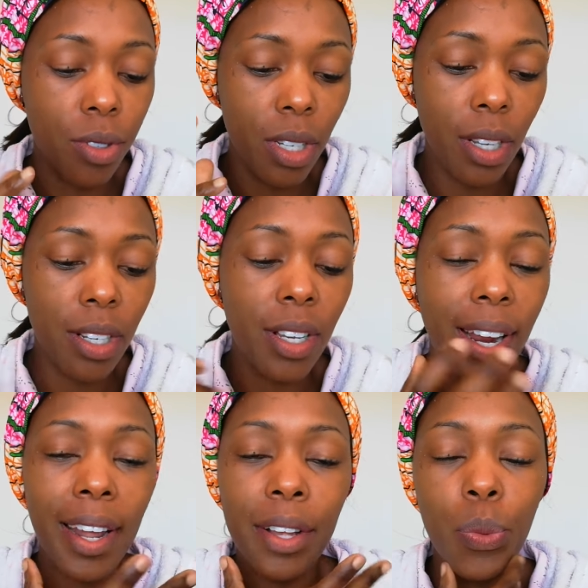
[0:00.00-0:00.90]
it, it,
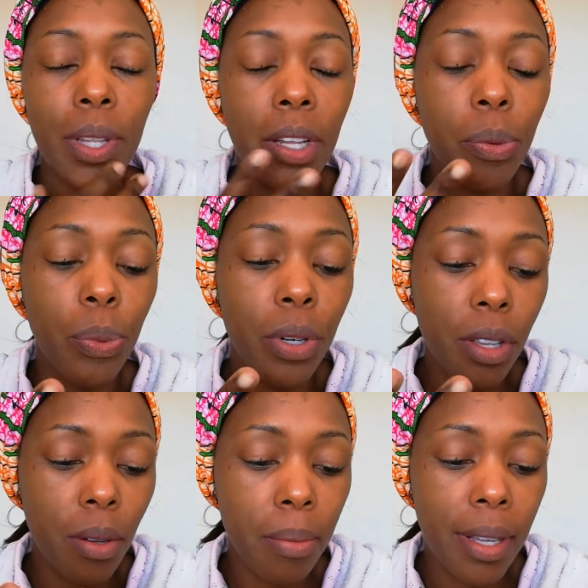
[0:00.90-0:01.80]
I like the way that it
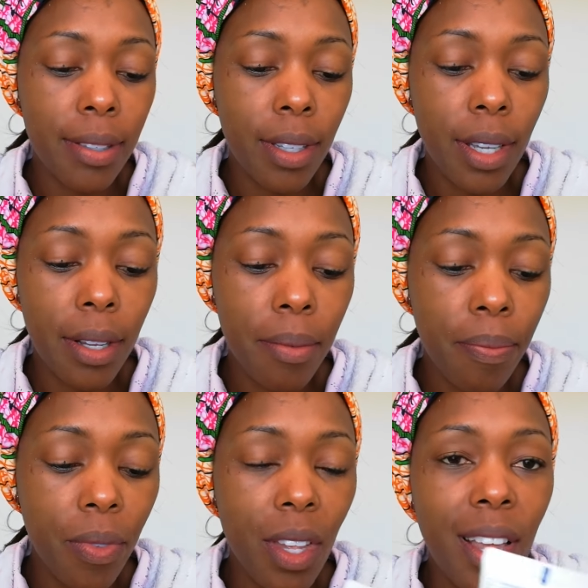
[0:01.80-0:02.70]
works on my
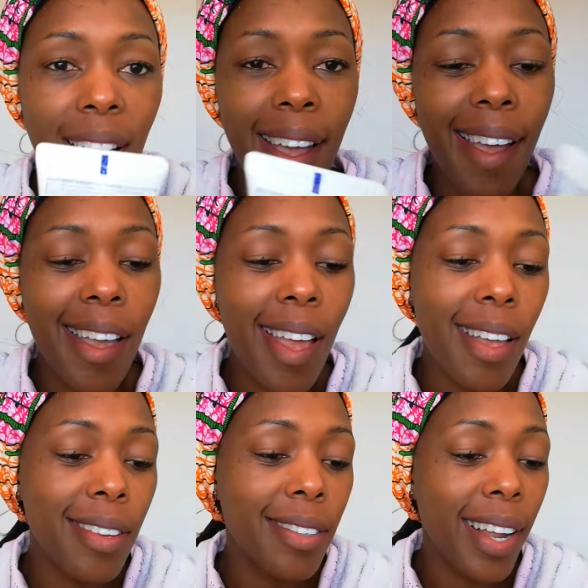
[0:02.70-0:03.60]
skin
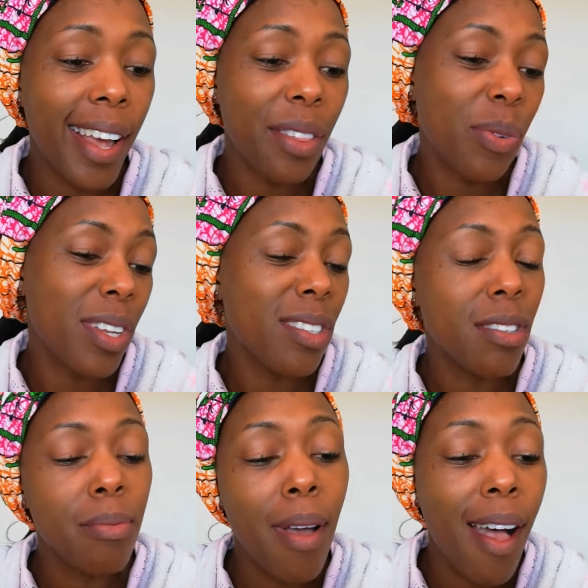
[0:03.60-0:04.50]
and I like the way
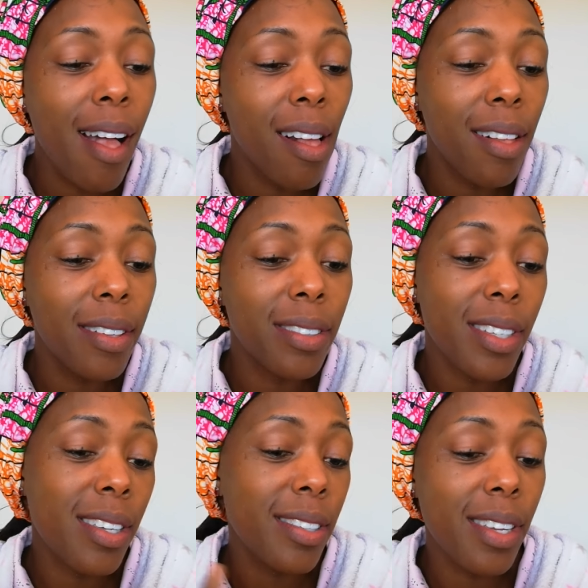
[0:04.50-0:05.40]
it smells
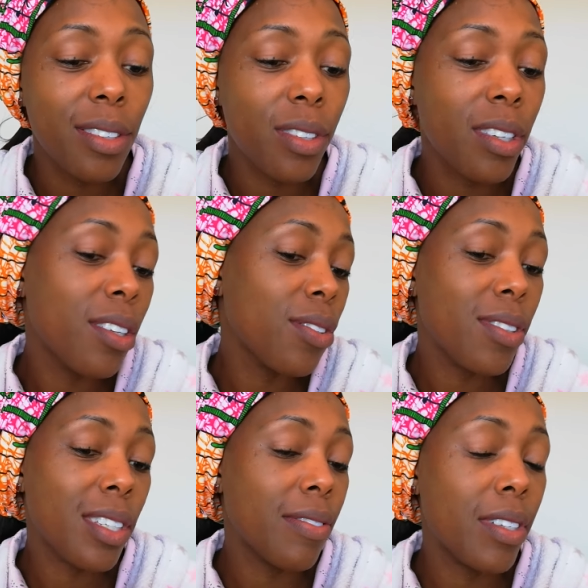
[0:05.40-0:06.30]
and it says you can
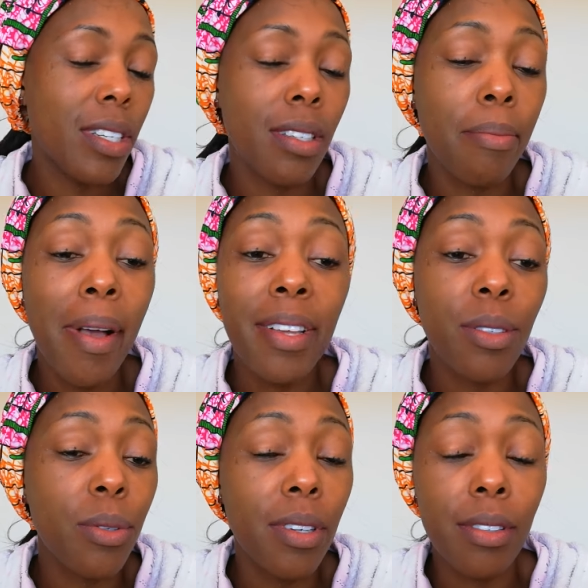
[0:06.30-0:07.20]
use it even as a
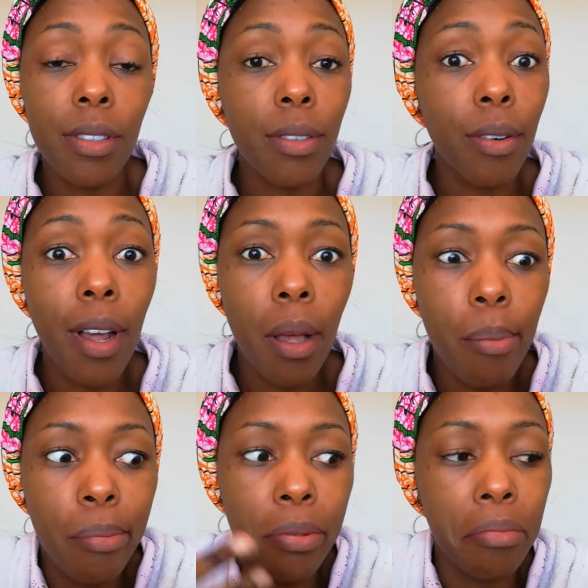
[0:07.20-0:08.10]
mask or as a
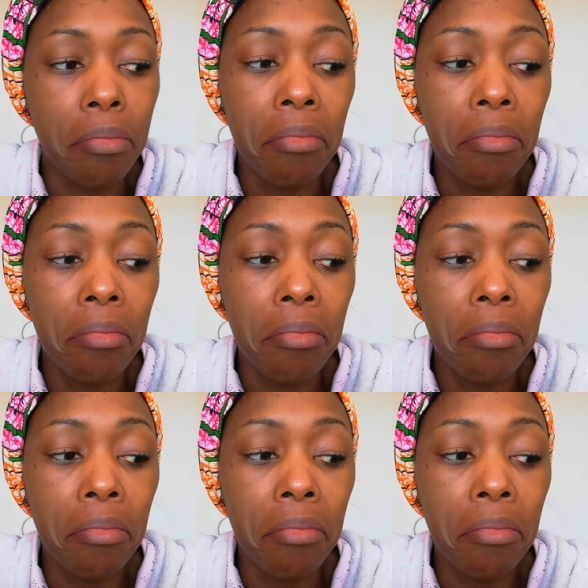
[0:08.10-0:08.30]
scrub